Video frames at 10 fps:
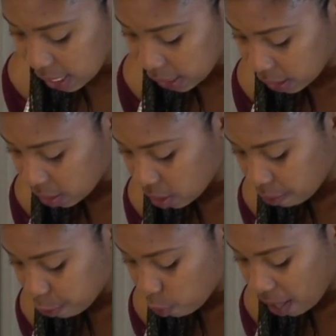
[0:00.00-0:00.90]
and
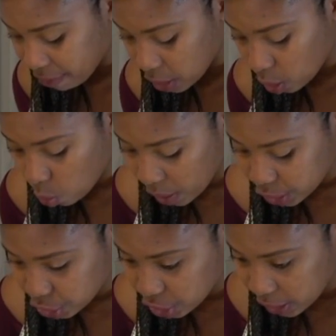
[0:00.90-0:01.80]
if you have any
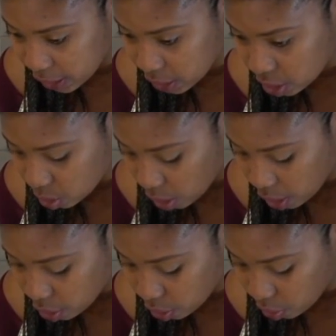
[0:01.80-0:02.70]
questions,
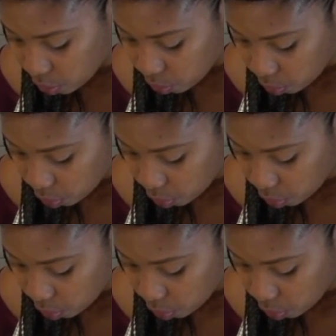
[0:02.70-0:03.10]
you know,